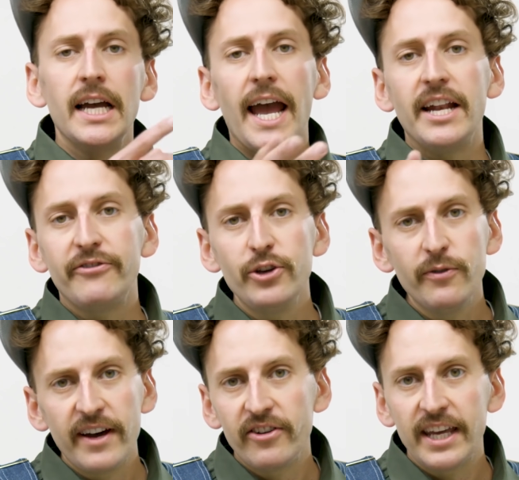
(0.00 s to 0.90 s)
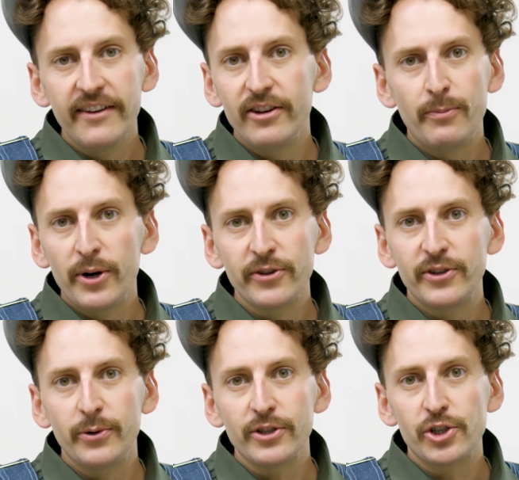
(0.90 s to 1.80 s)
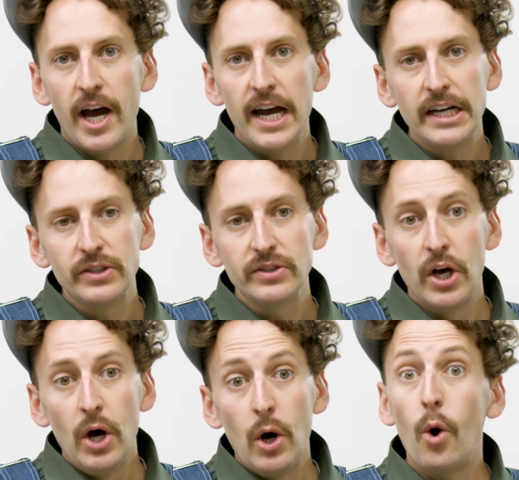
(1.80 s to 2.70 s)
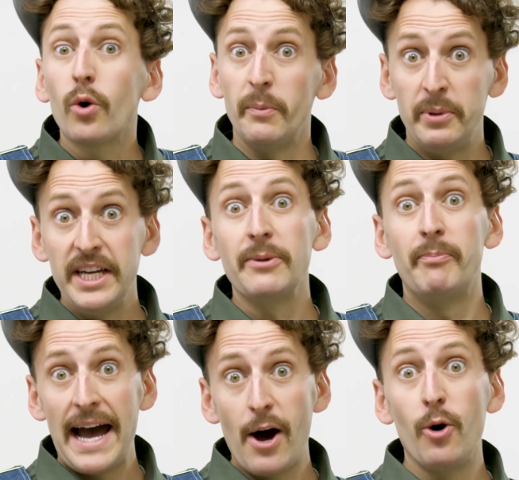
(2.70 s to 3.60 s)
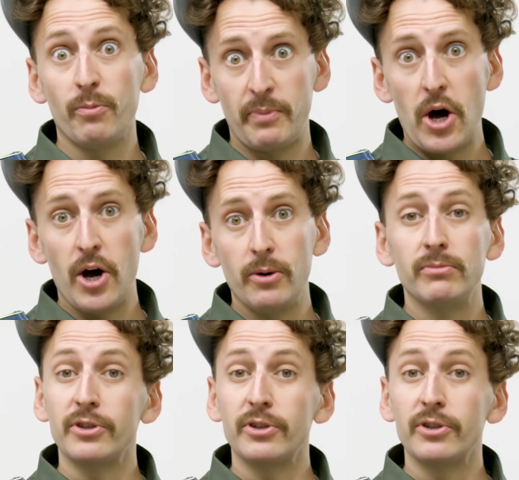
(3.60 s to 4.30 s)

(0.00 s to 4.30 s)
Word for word: And if you've ever given birth to a child or a big bowel bomb,